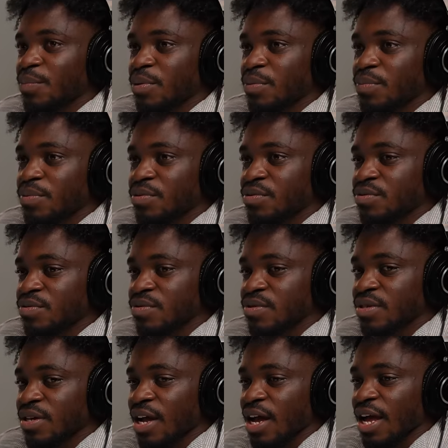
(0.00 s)

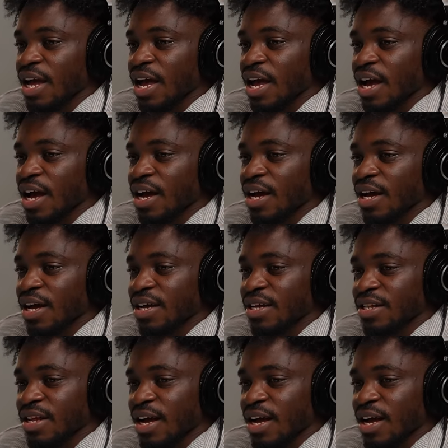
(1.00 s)
people can